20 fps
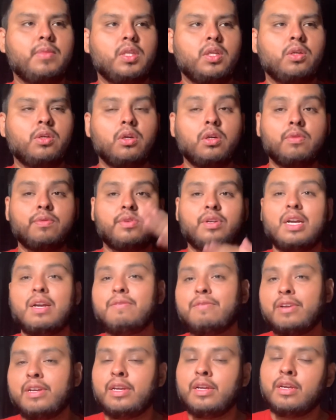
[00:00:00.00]
go over
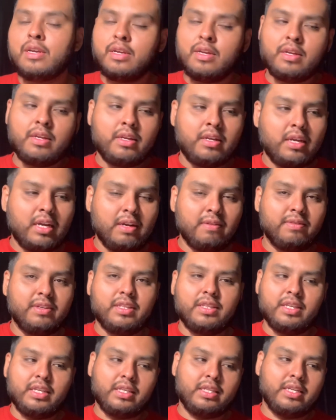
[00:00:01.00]

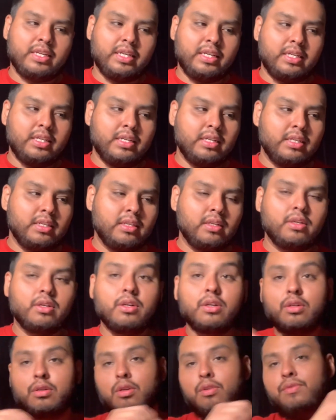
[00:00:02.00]
everything, like
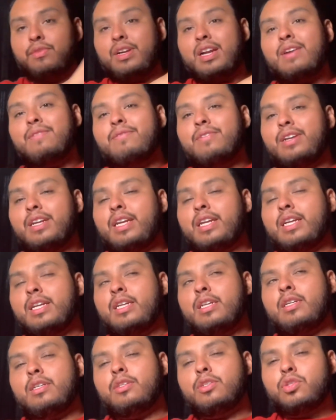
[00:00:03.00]
go over every
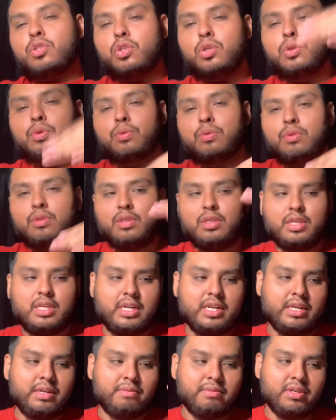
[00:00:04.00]
tune that
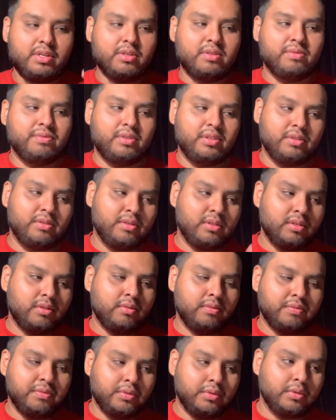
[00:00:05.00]
I went over
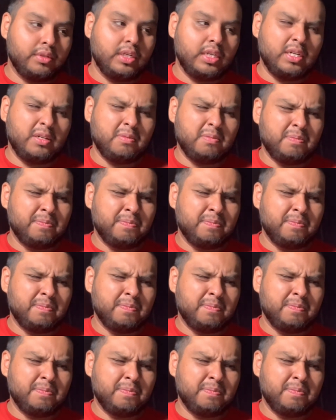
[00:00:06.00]
for